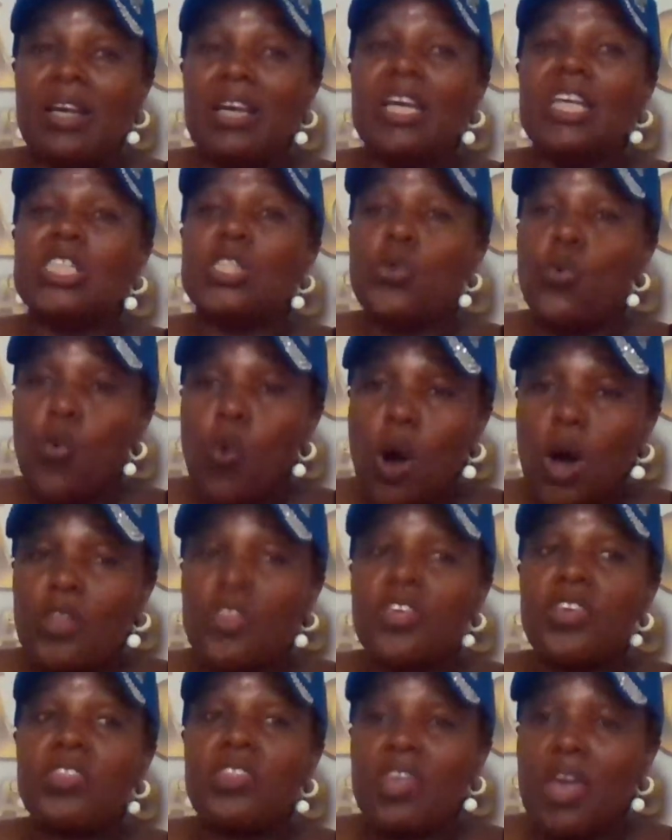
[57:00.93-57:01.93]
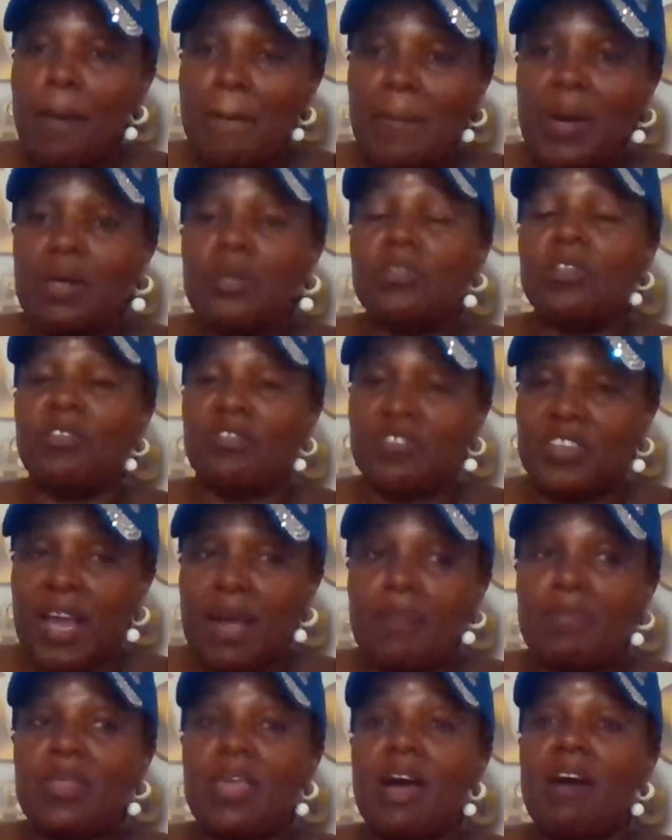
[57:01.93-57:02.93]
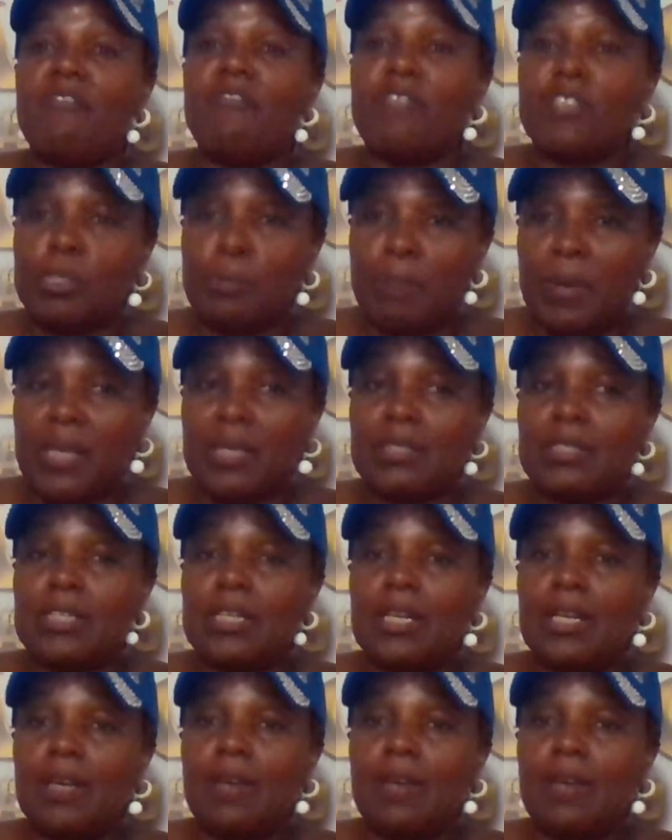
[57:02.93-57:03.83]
is worth the amount of time they have spent,